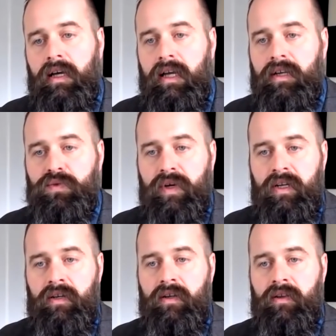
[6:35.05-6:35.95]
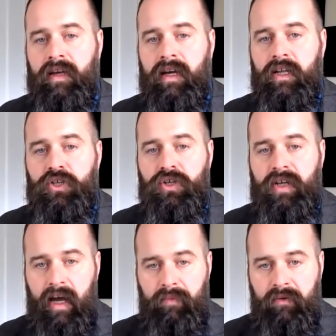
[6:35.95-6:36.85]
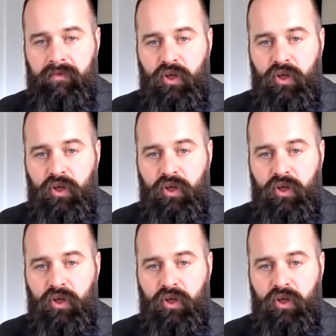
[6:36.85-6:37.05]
it is written that it should happen.